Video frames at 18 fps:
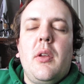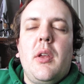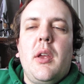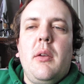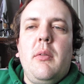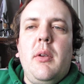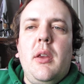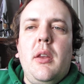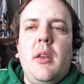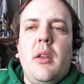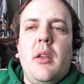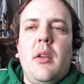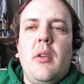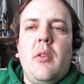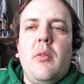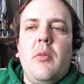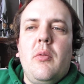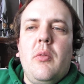I mean,
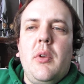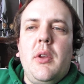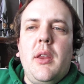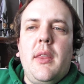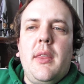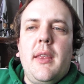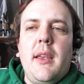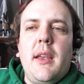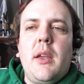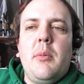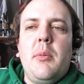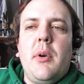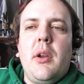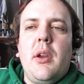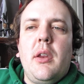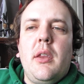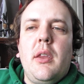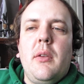when you think
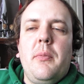about it,